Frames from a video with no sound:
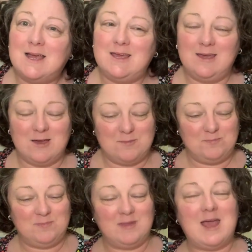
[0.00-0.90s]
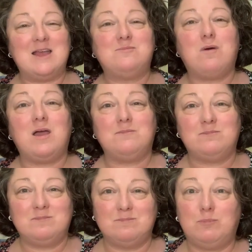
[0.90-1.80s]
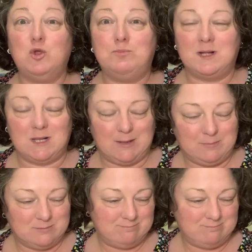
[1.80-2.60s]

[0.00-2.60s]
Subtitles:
a as my blooper clip.